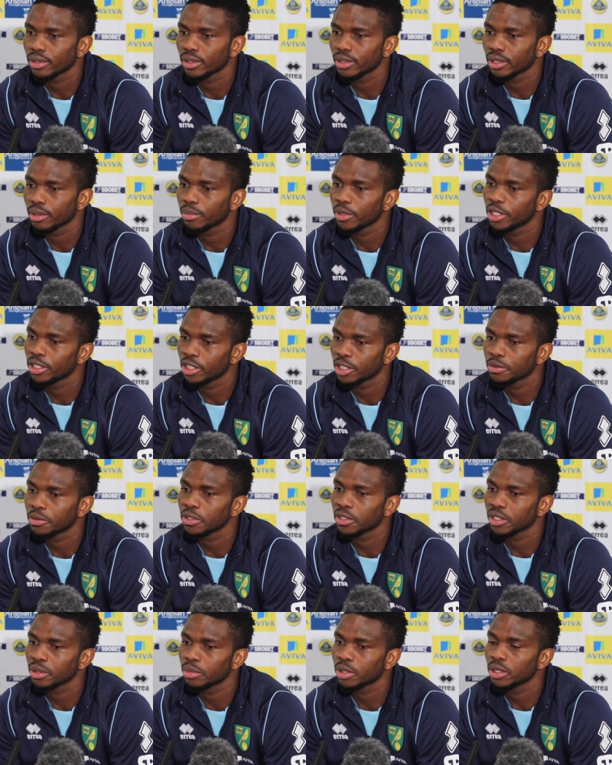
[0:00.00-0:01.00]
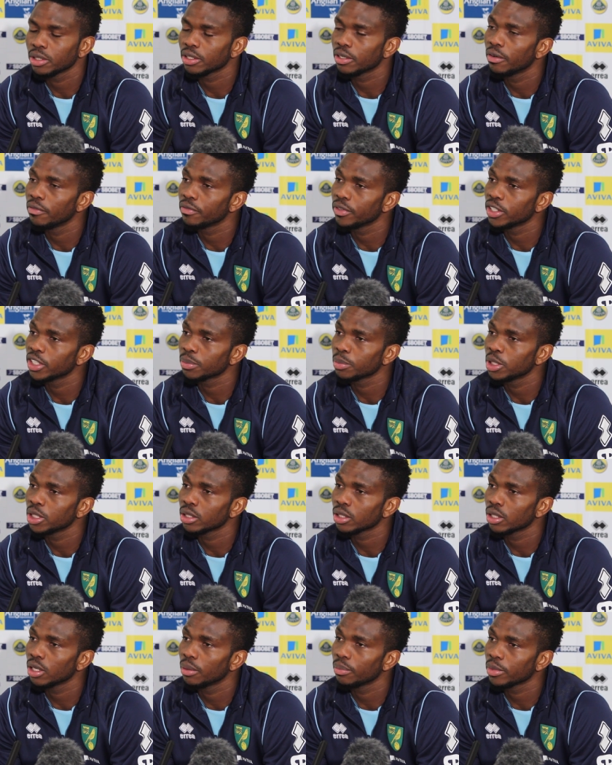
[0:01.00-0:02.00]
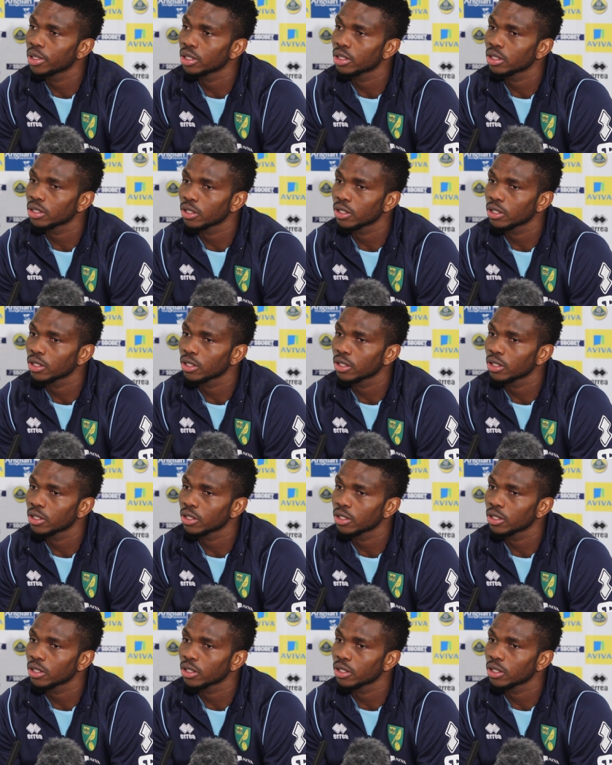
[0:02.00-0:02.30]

I think the manager was able to convince me to come here.